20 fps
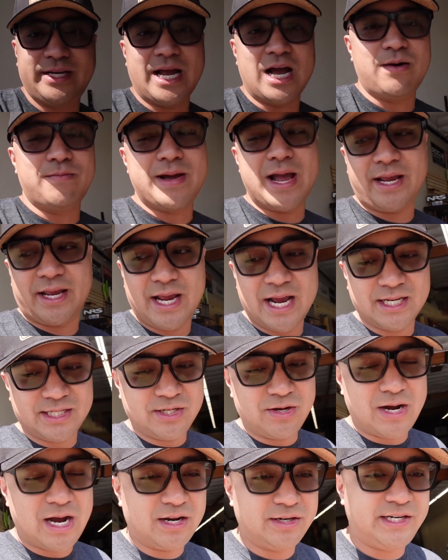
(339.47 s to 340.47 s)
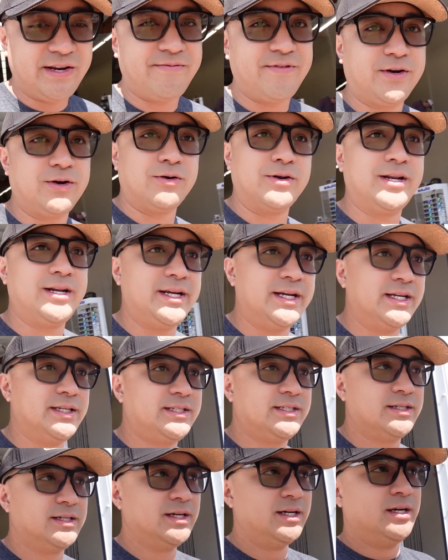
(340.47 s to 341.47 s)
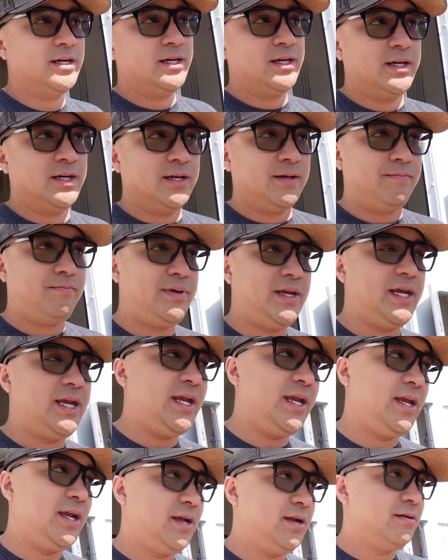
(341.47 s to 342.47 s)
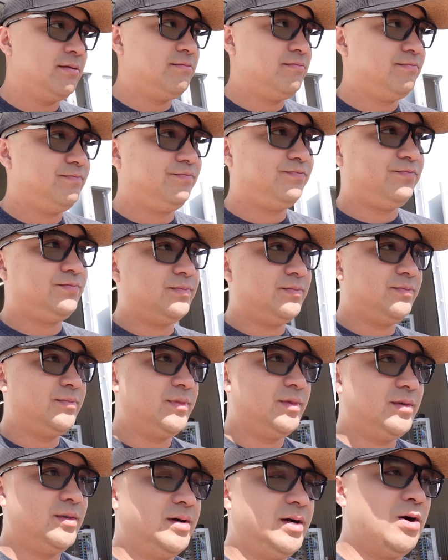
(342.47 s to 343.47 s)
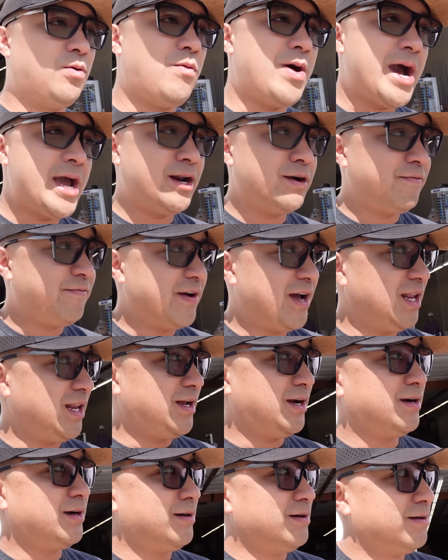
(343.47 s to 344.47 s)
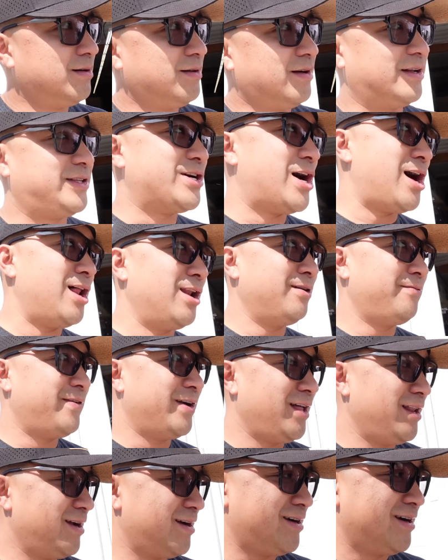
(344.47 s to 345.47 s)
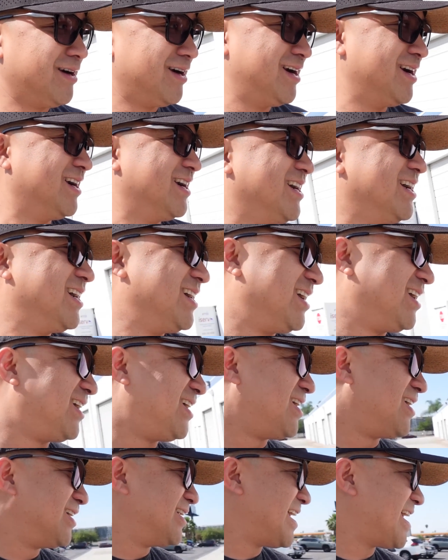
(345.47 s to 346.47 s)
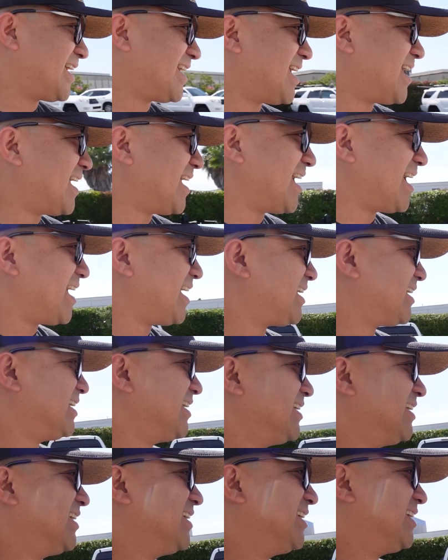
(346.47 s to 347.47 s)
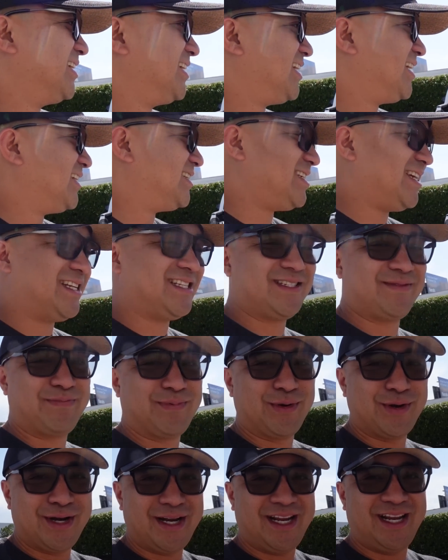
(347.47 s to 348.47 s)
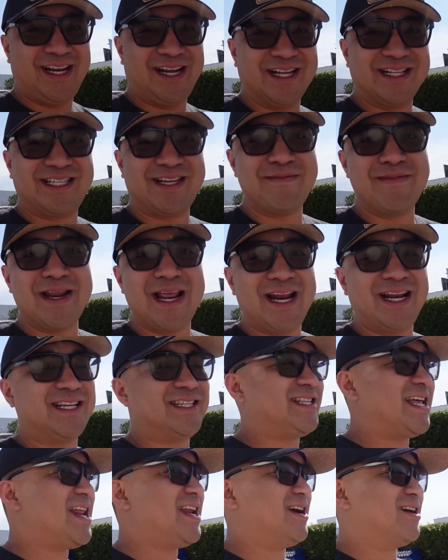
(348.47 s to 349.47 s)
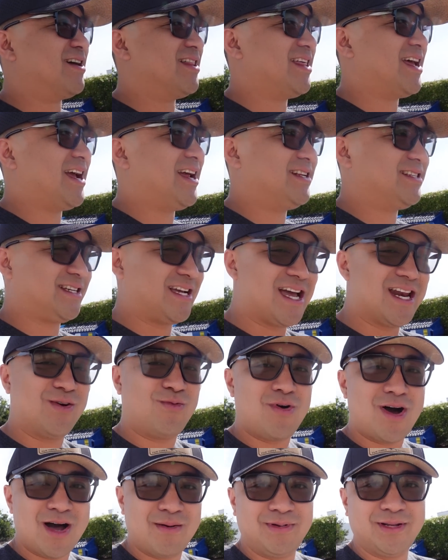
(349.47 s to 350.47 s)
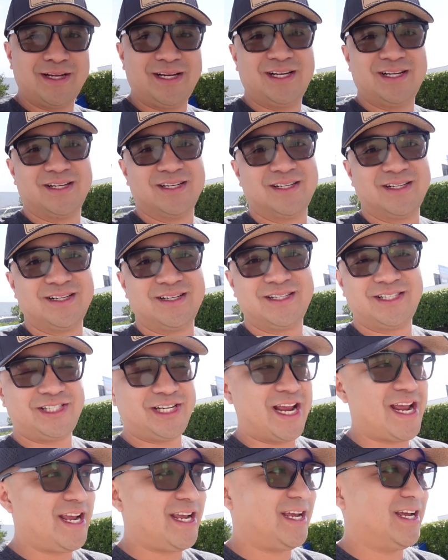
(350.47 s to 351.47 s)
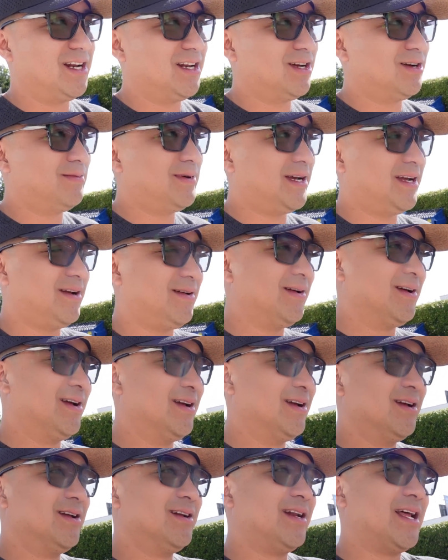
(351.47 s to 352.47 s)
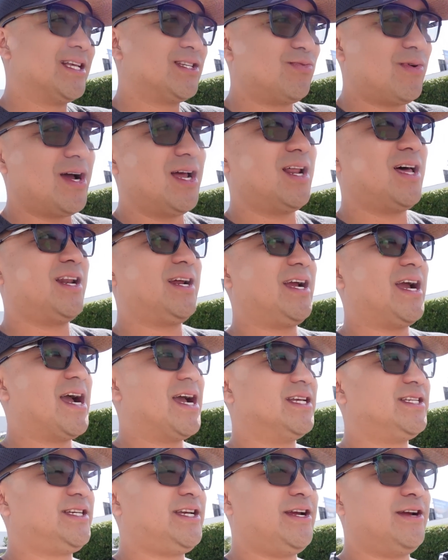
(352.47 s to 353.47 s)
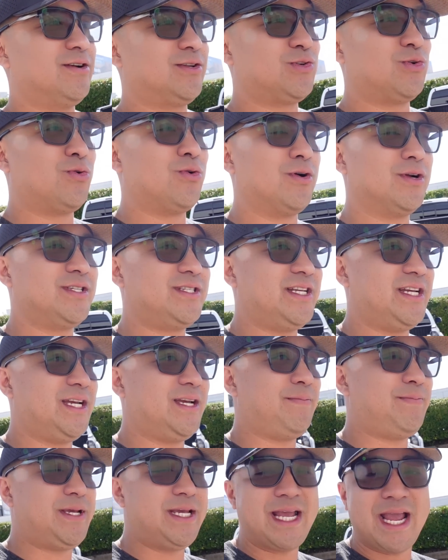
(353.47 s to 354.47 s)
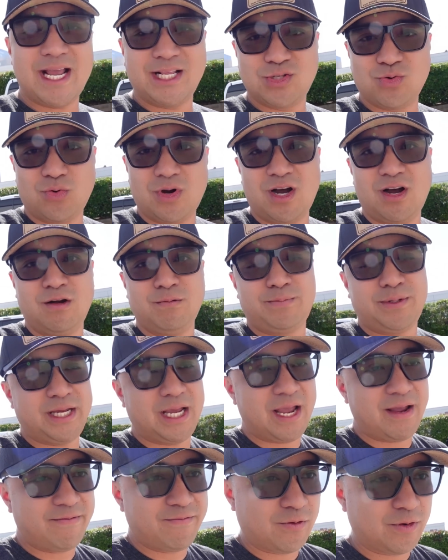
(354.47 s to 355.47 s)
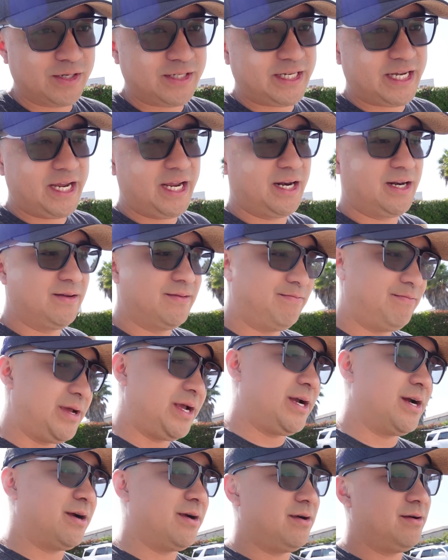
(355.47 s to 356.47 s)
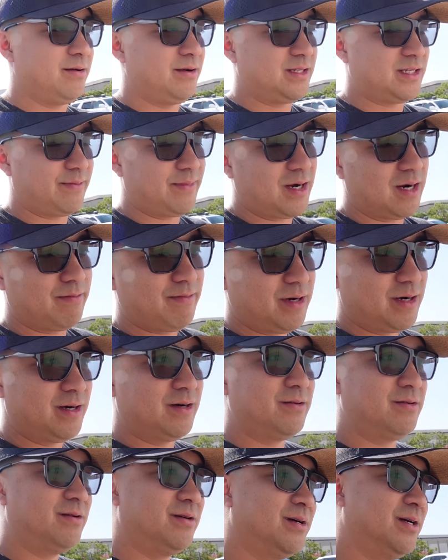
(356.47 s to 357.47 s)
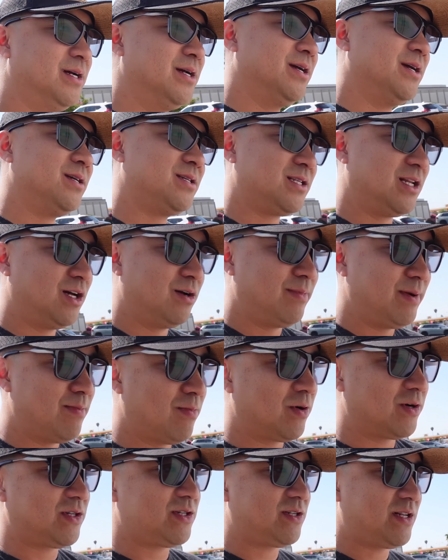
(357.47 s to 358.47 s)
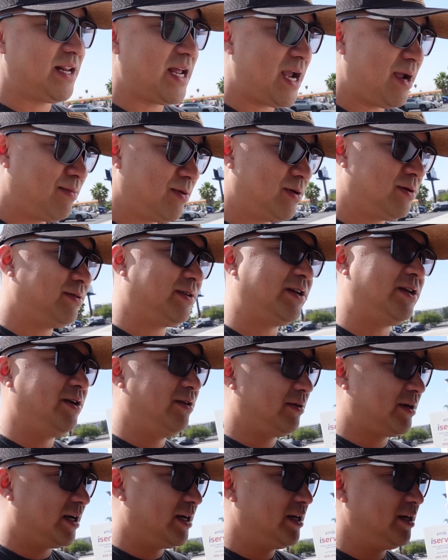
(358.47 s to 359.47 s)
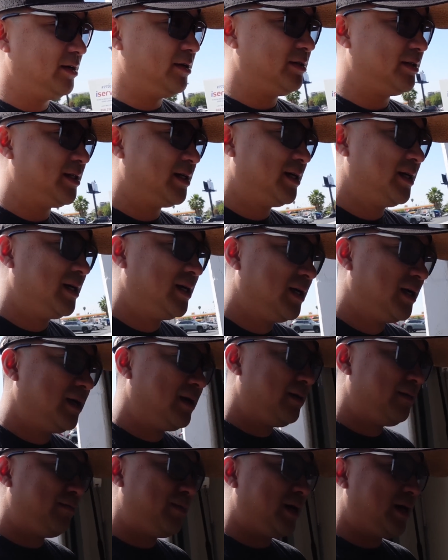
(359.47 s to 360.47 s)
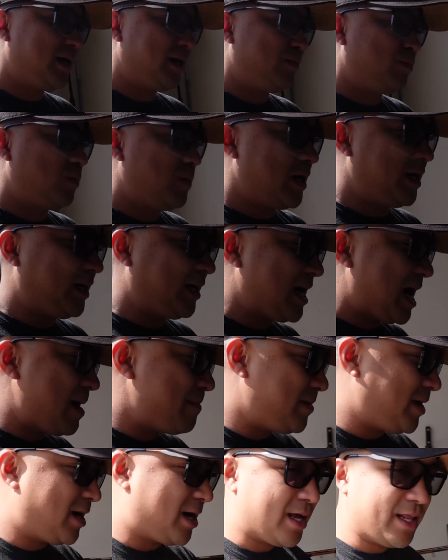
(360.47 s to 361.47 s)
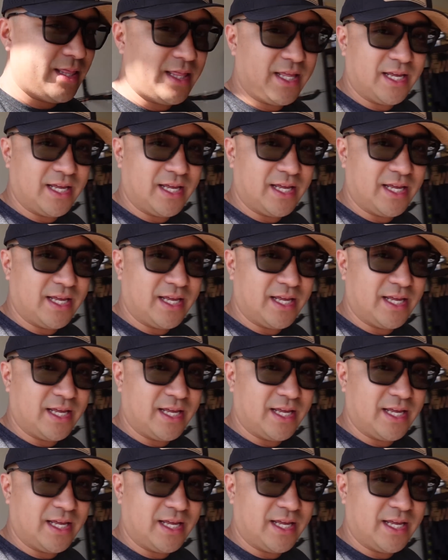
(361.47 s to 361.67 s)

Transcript: the Outback, you guys know how difficult it is being a wider feller, a taller feller on that kayak. It's pretty intimidating standing on that. It's kind of wobbly, shaky a little bit. That's why a lot of guys gear towards the PA12, PA14, bigger. It's a bigger boat. It's a little bit more stable, the new canoes. But what got me on